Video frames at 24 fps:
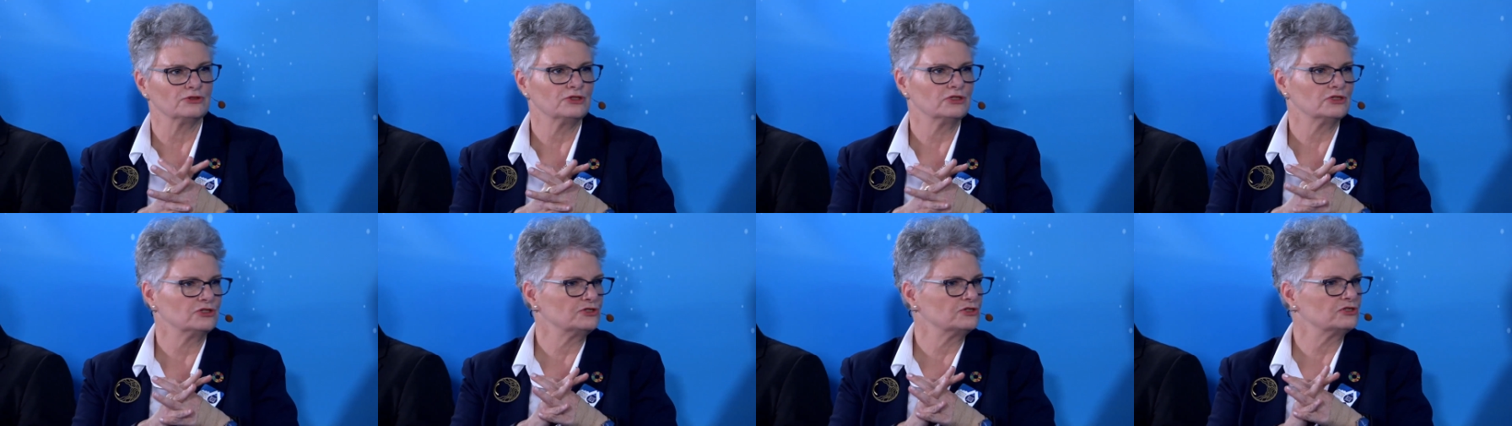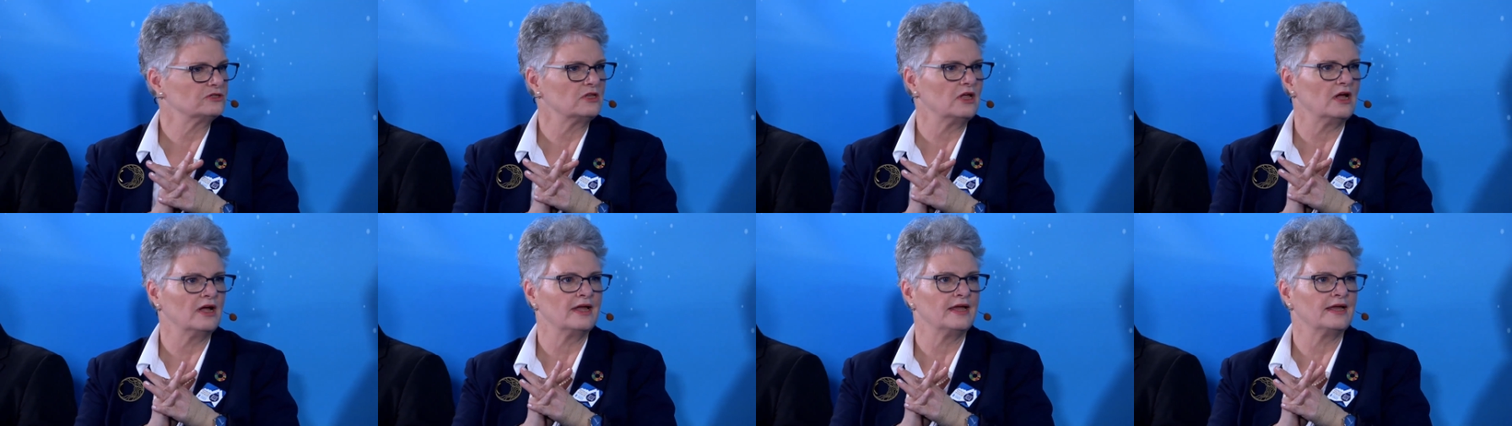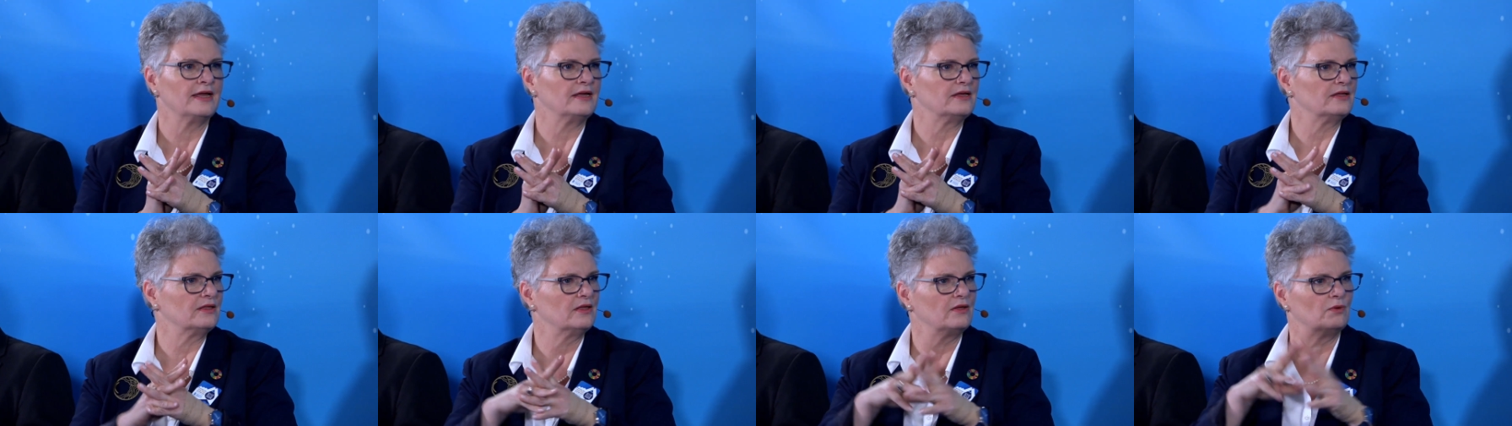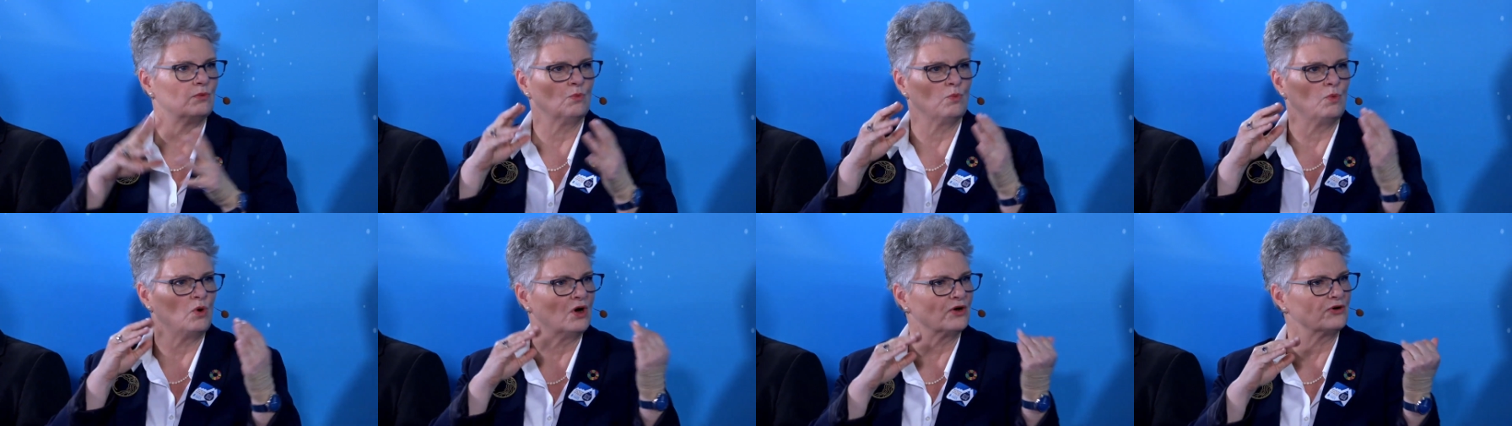just like
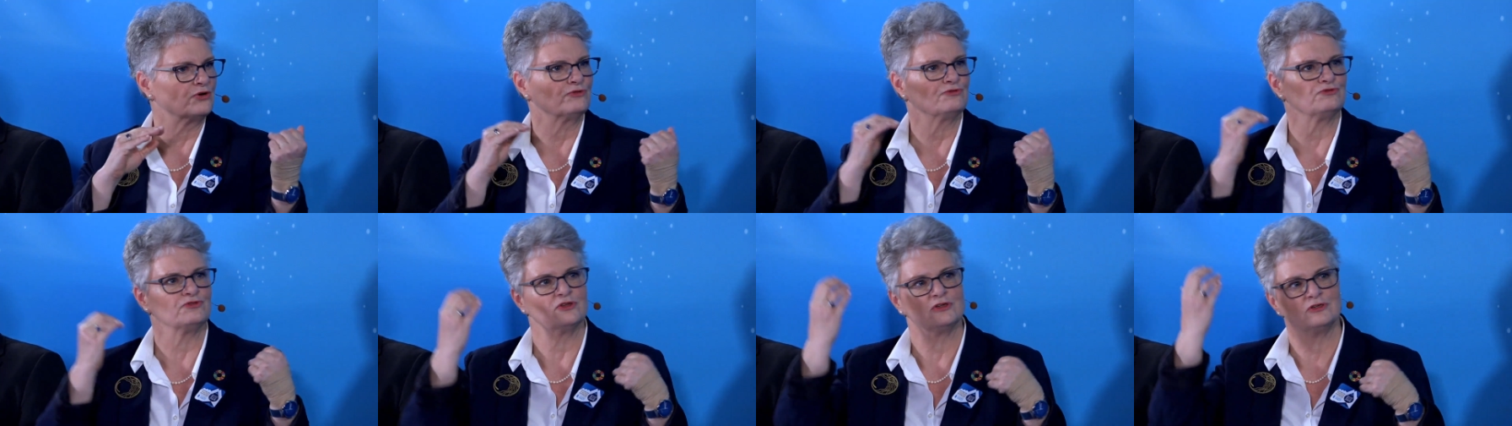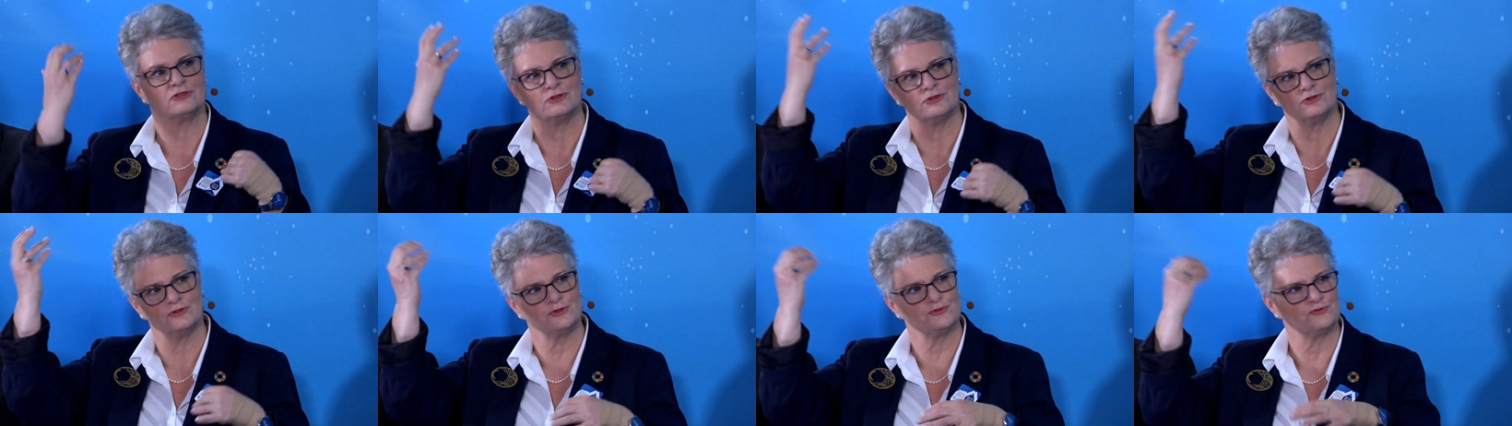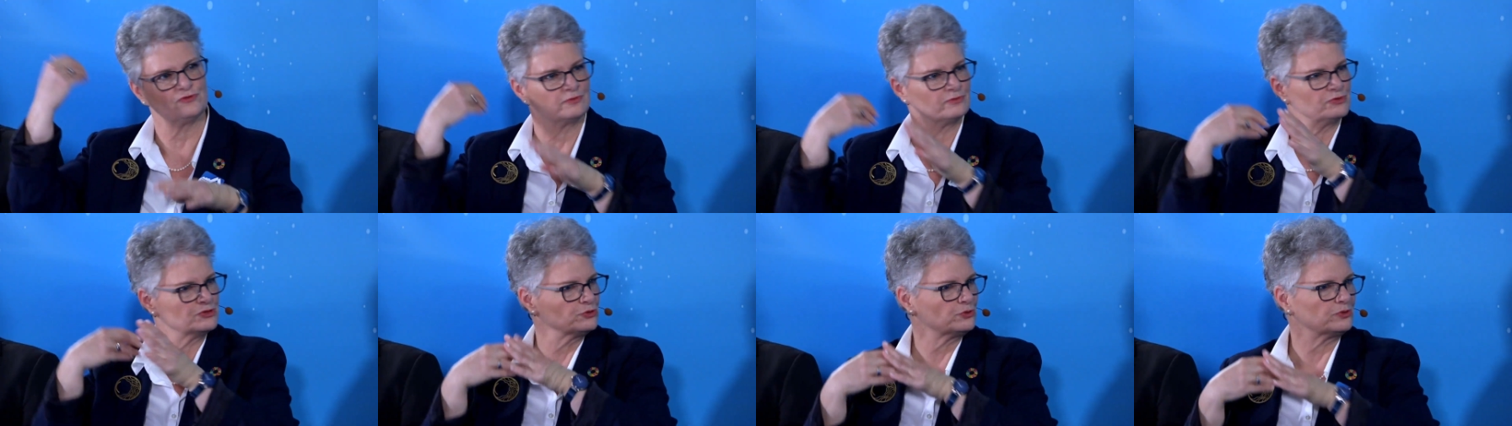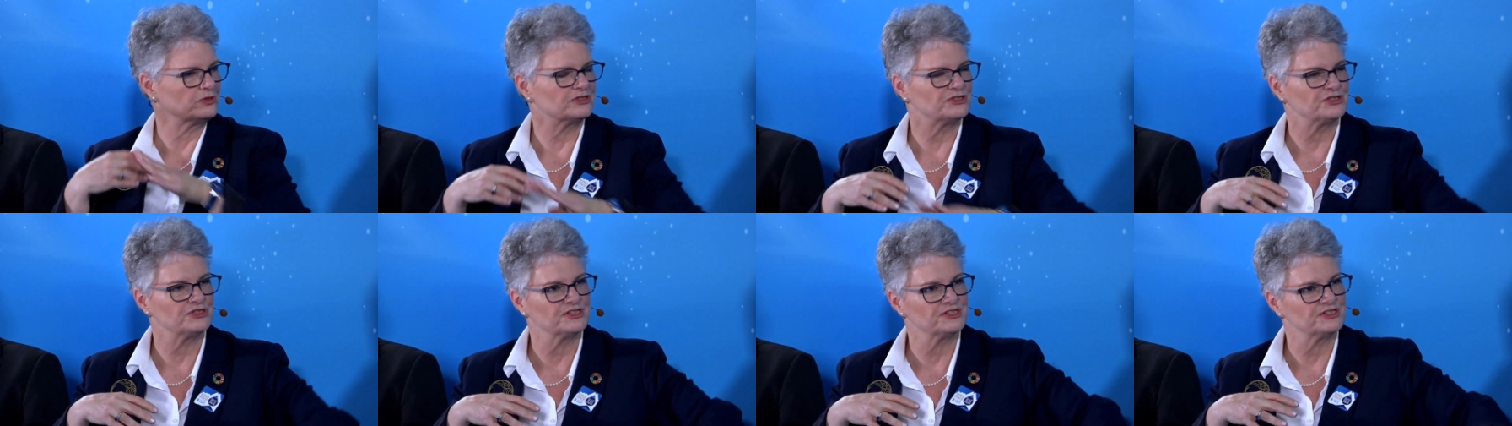water flows from
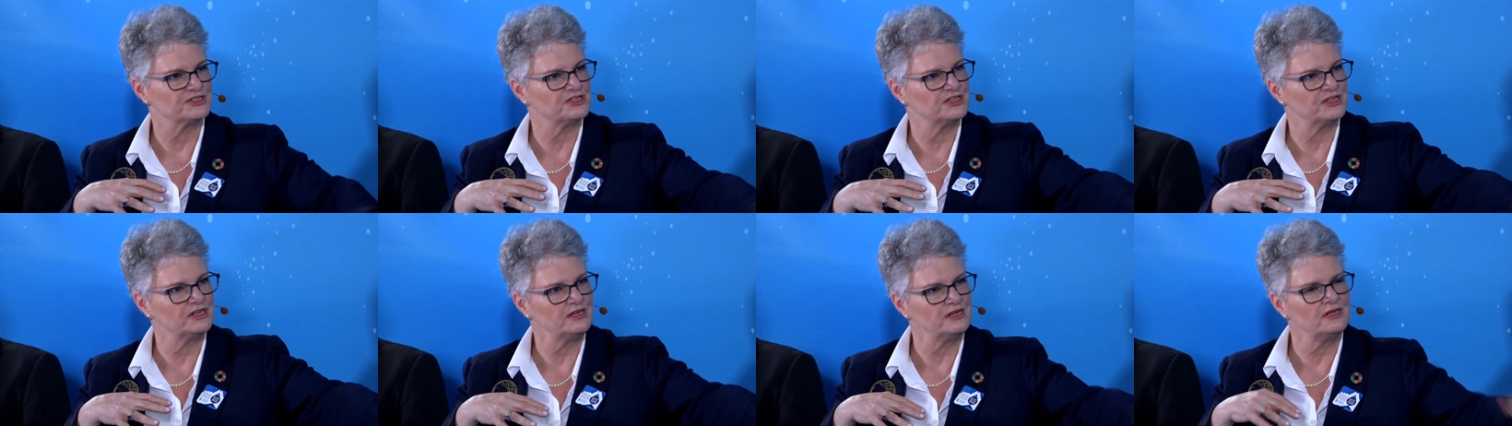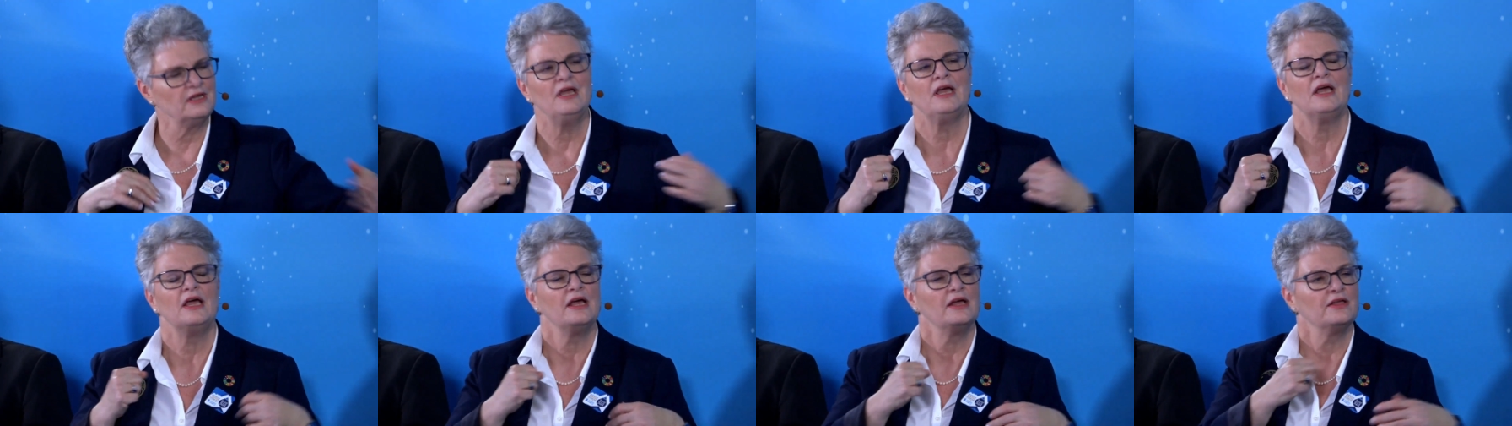source to sea,